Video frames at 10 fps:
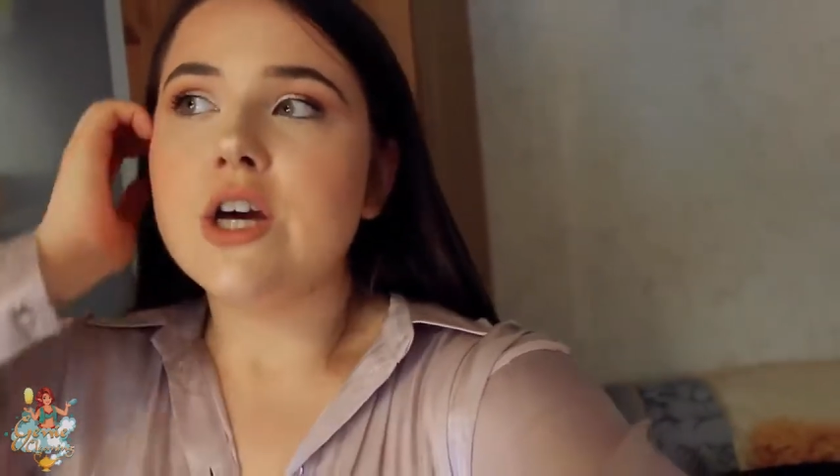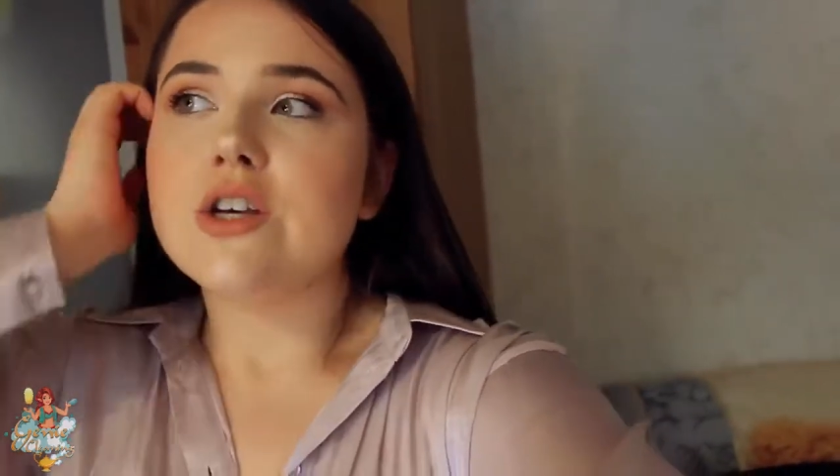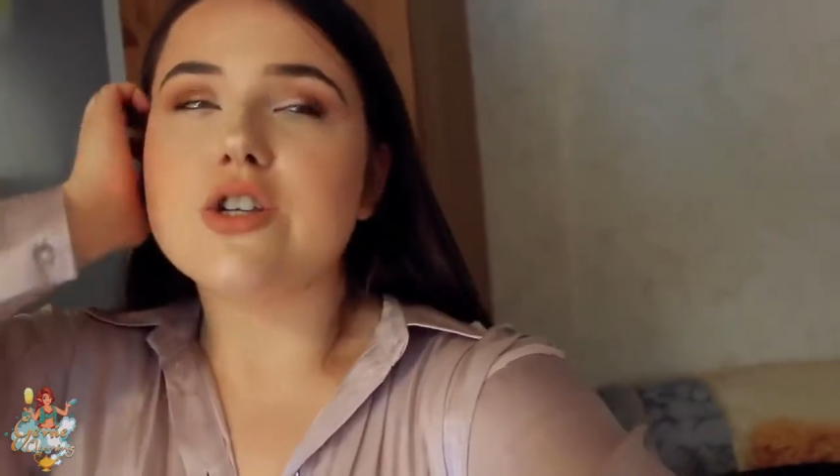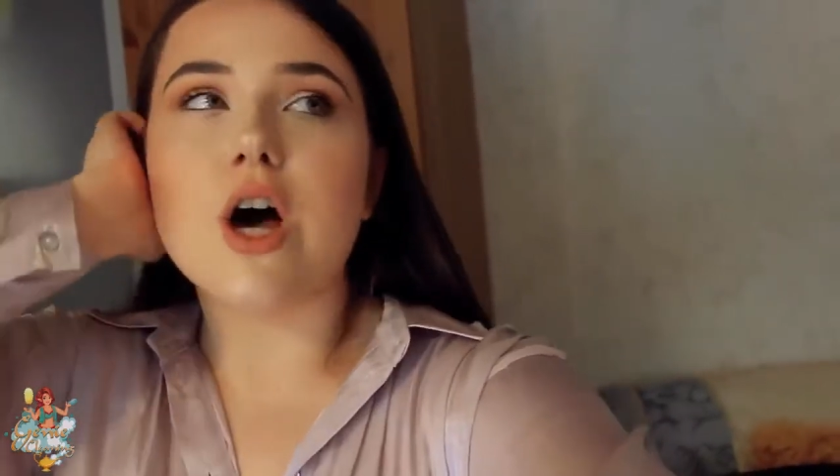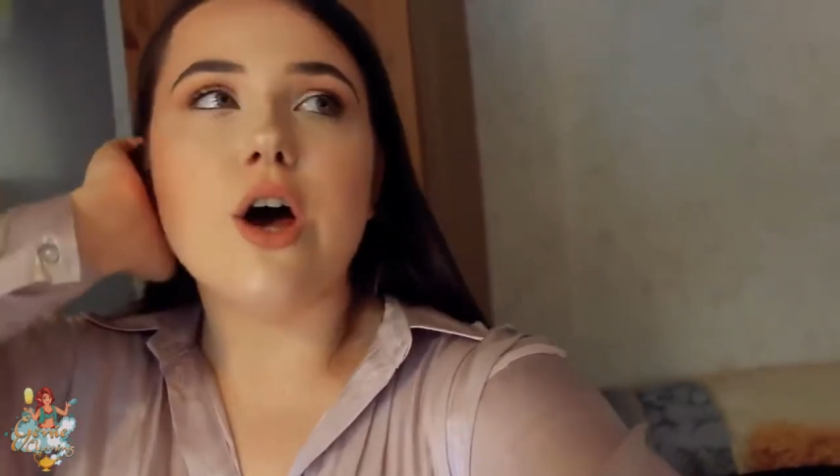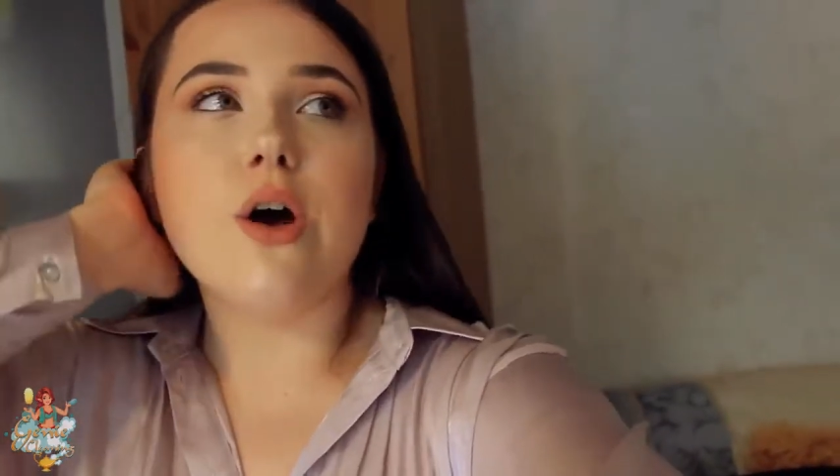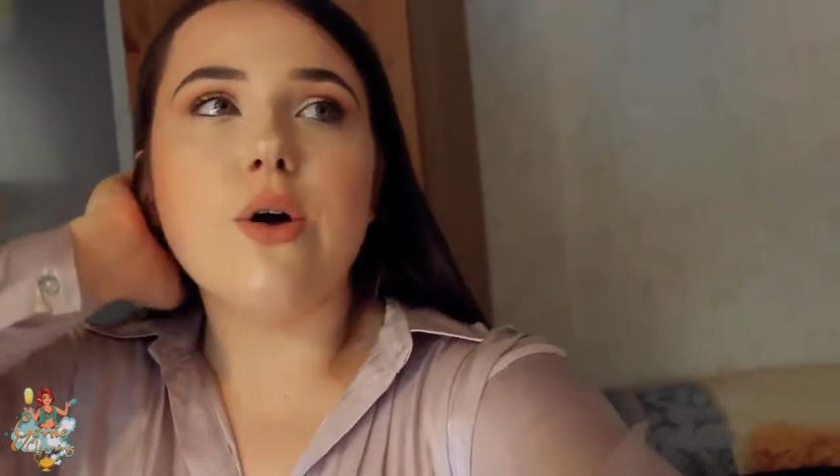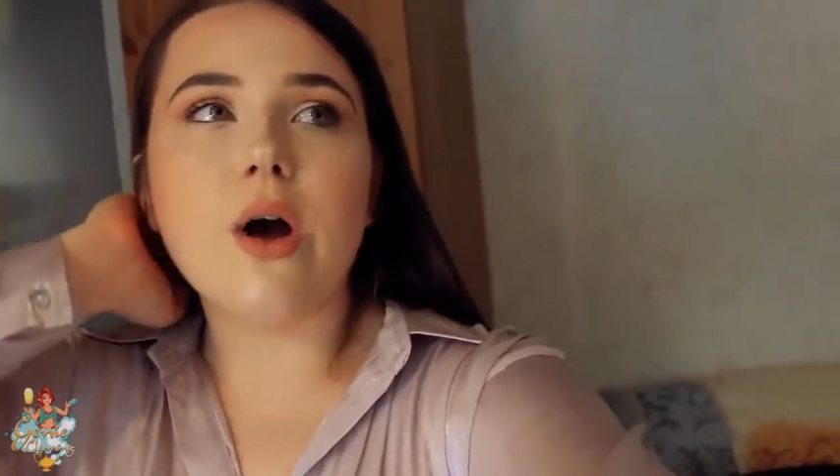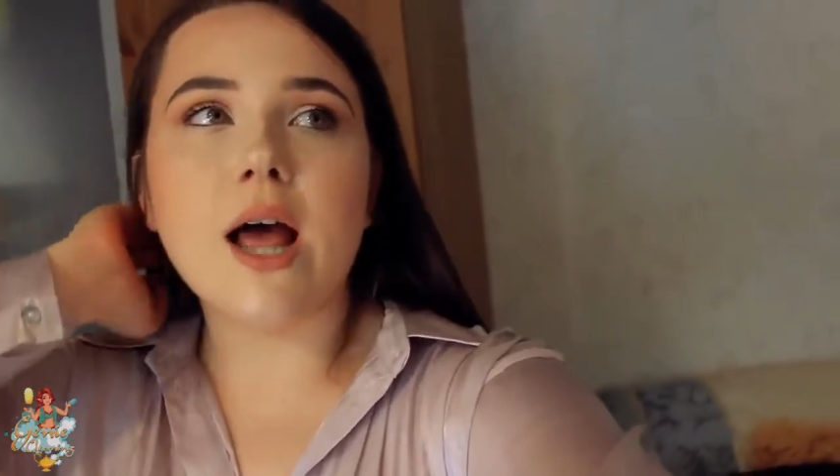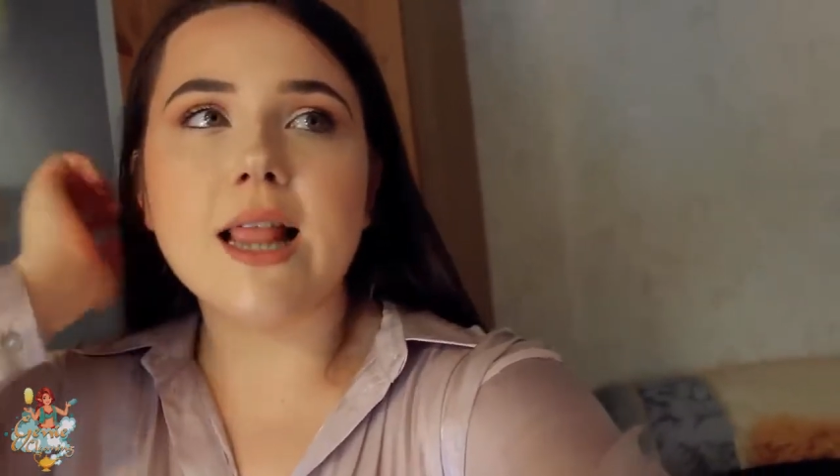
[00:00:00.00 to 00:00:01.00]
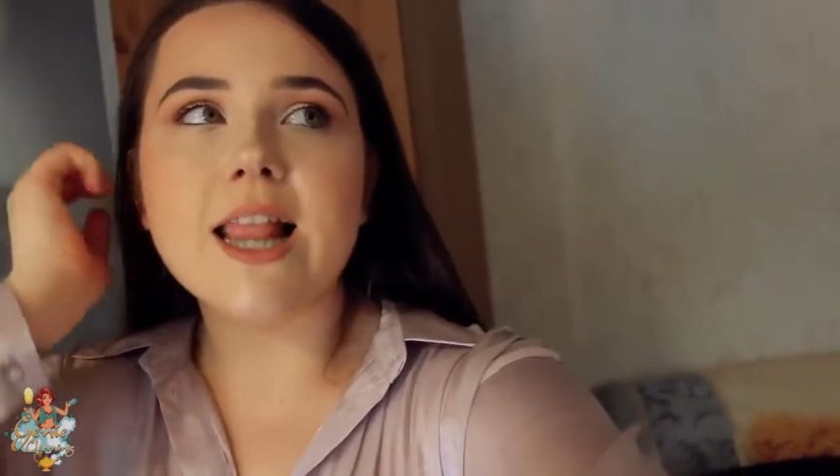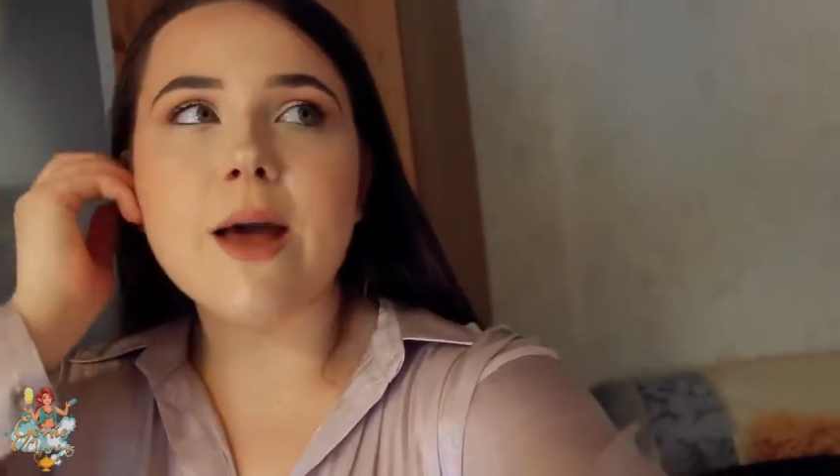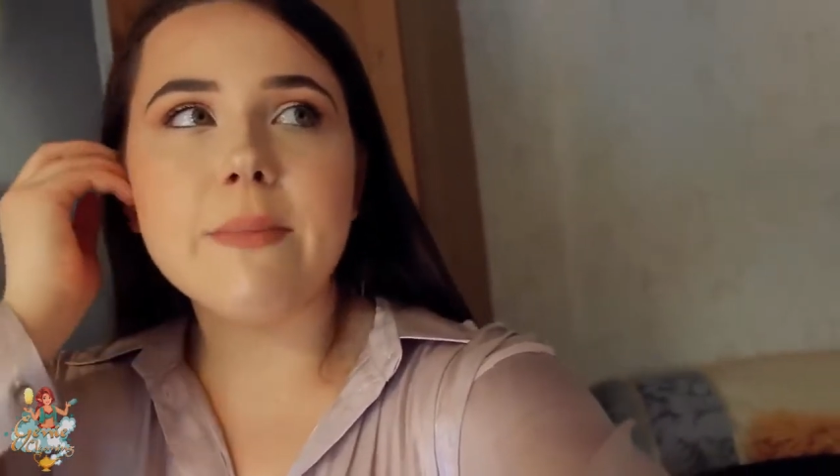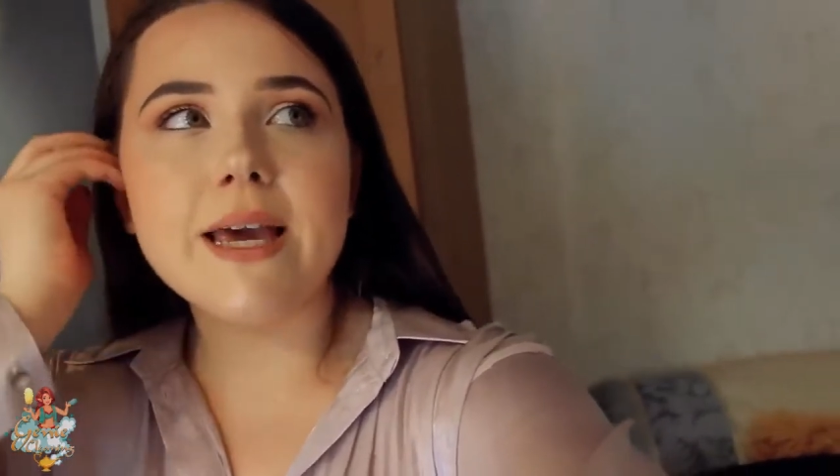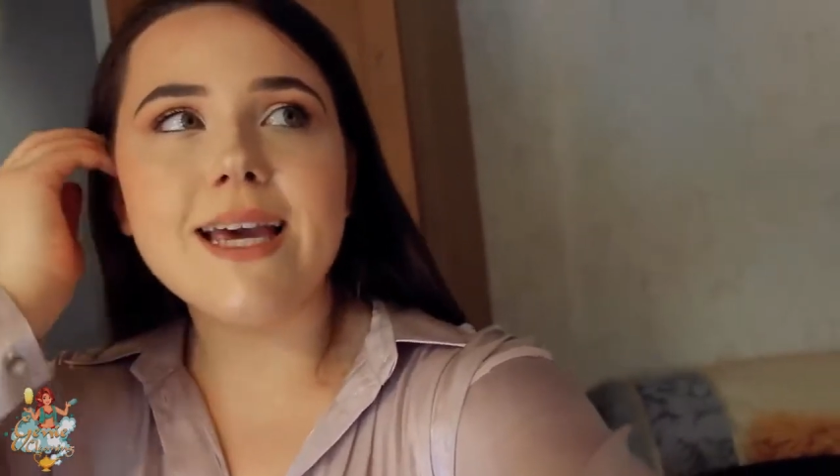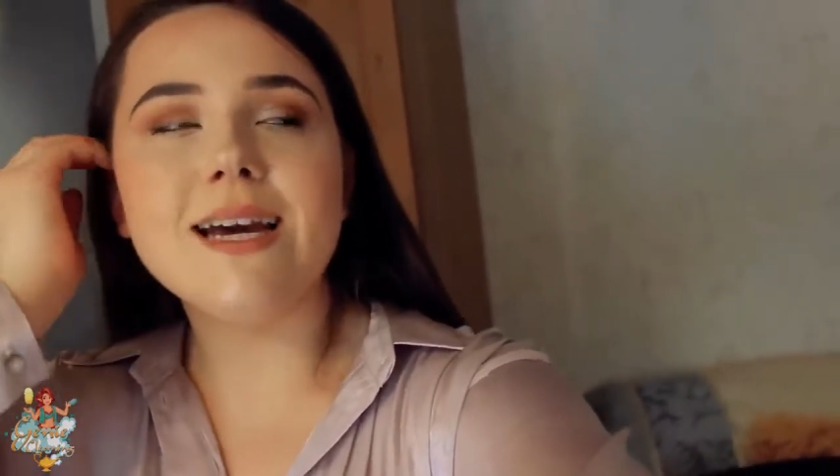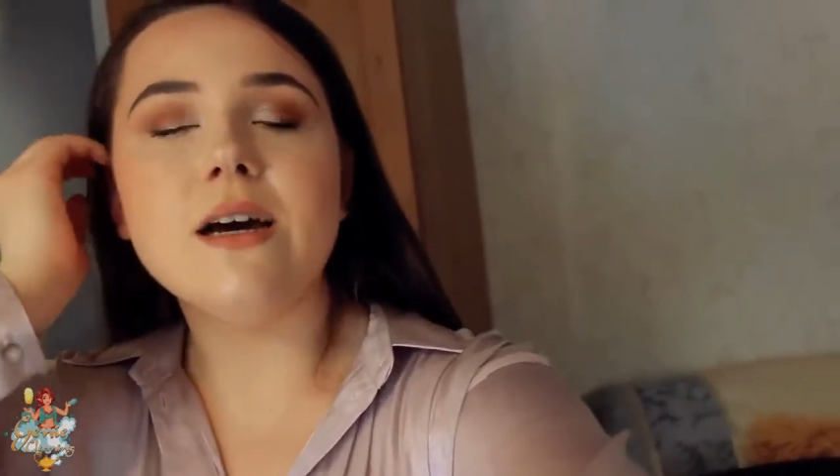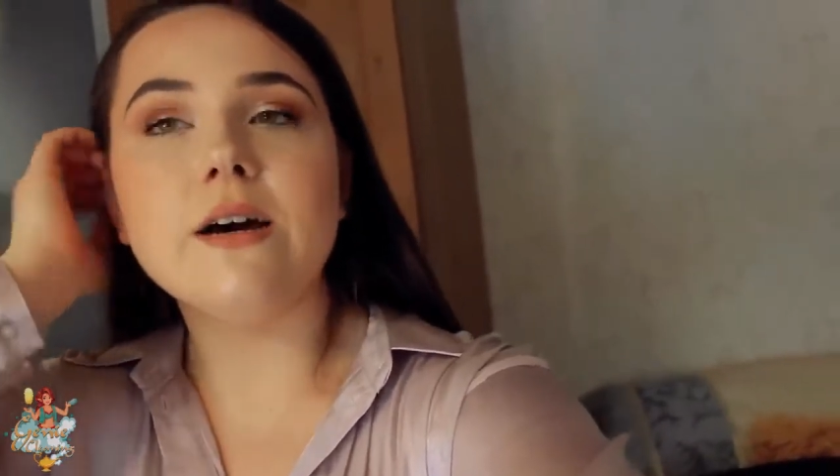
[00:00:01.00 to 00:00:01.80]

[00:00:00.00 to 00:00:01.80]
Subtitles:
So let me,